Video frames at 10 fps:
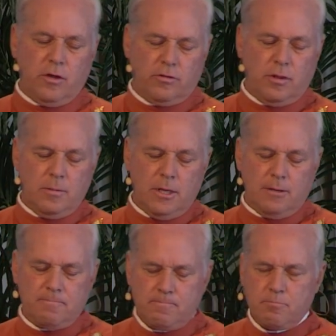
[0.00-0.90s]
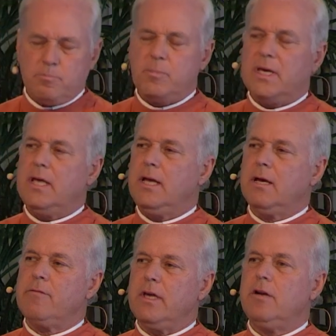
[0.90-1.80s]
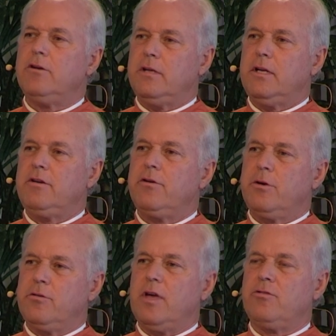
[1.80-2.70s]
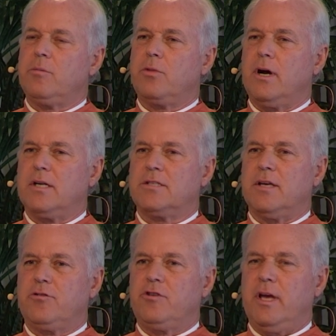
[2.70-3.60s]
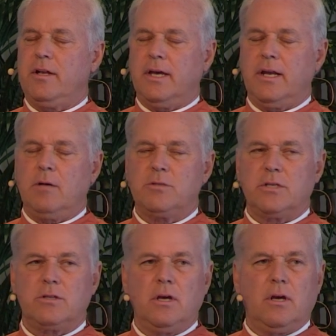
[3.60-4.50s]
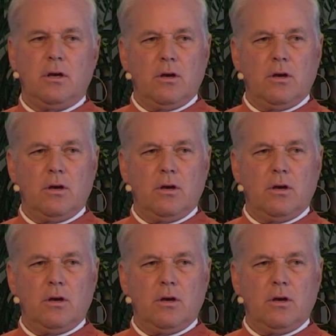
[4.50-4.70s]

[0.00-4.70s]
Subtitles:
It's the beginning of the interiorization process, chanting. It helps us